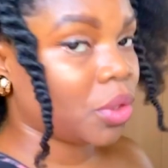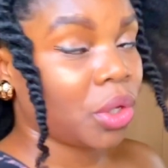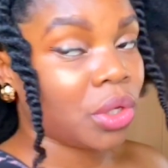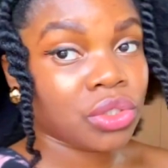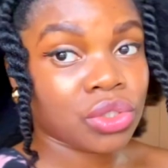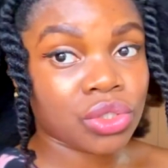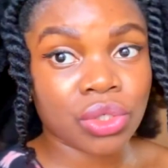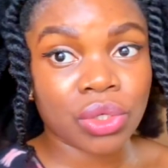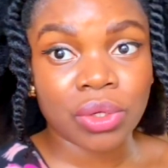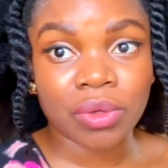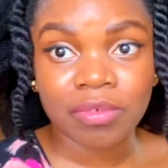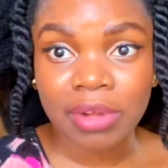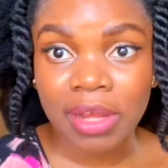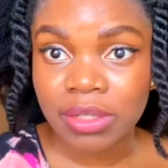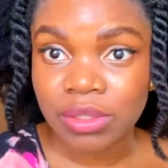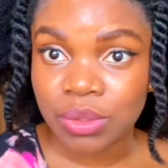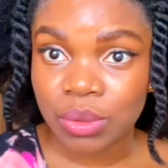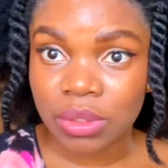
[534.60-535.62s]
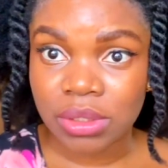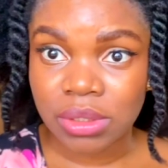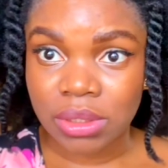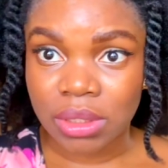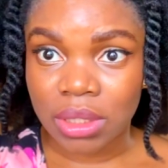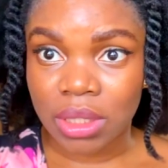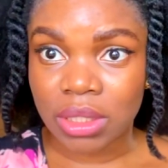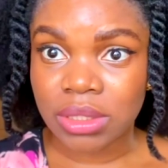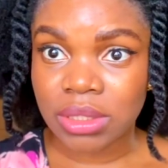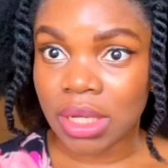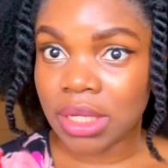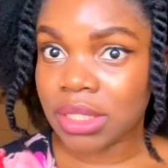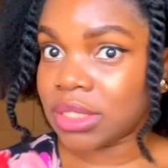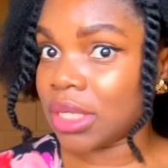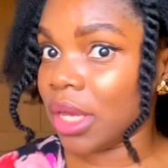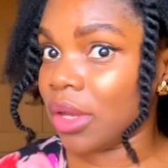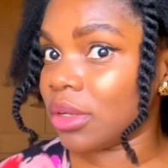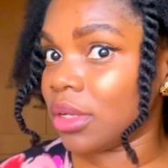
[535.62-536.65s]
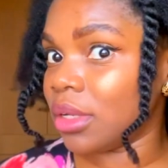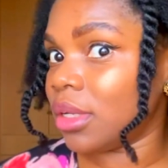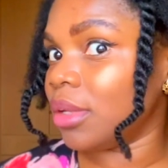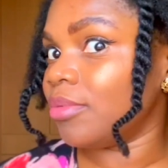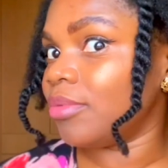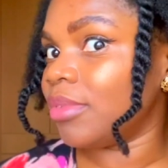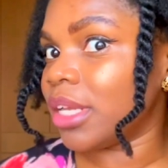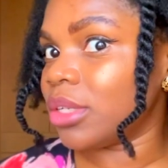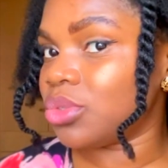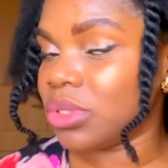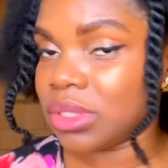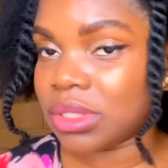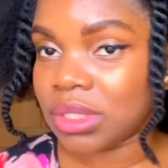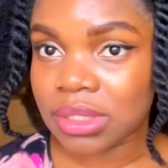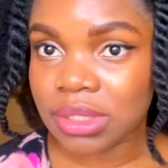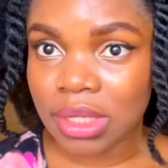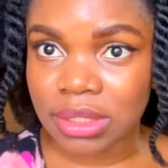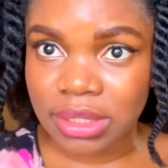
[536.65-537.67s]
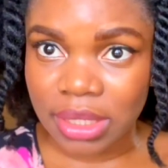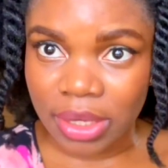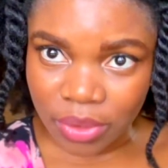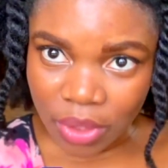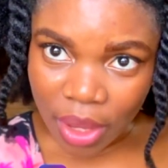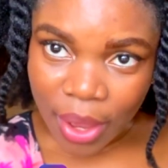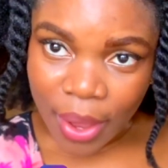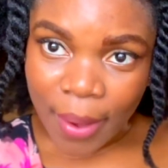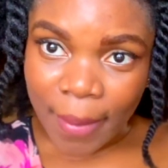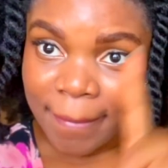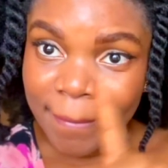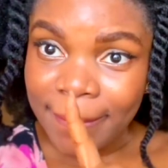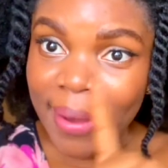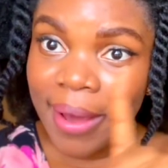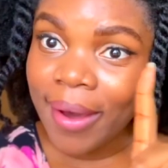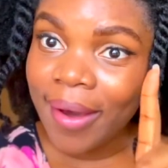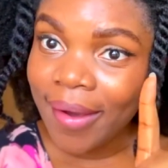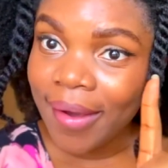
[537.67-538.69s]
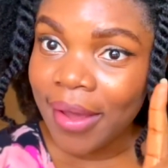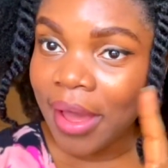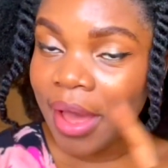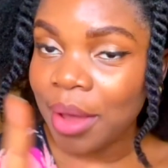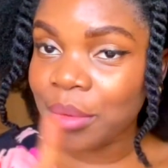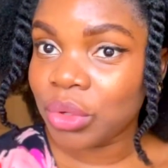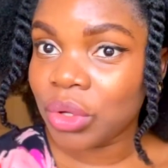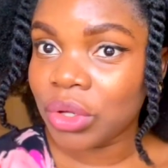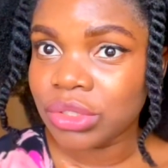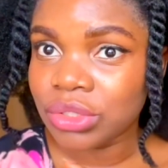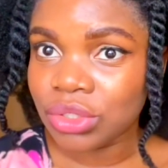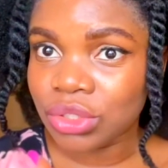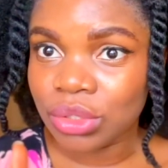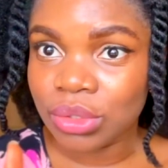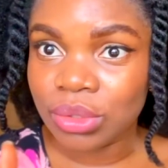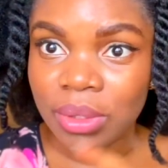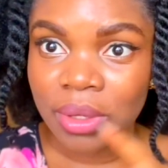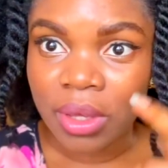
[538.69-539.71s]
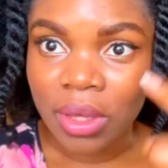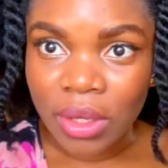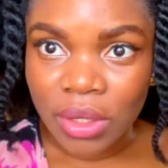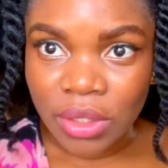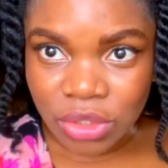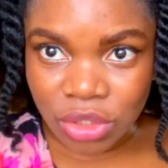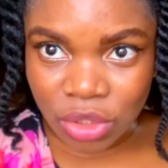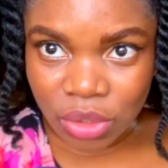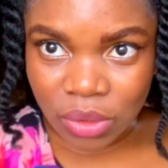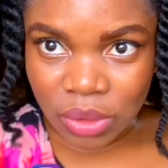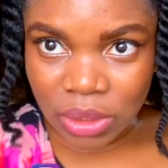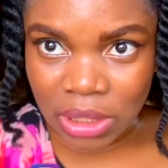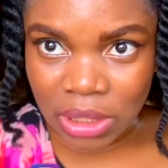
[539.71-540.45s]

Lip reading: going to flat twist this side down and then flat twist this side down. But I'm going to do